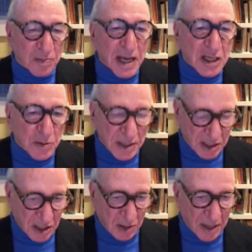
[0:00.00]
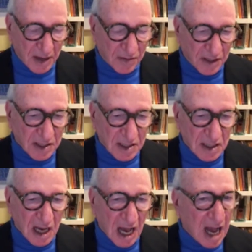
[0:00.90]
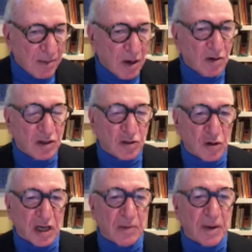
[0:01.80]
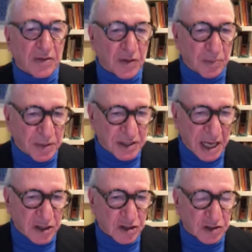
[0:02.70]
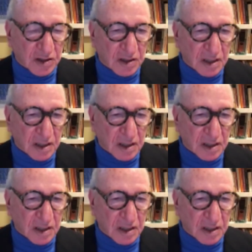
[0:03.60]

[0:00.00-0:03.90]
of pessimistic about this. I'm only talking about the potential.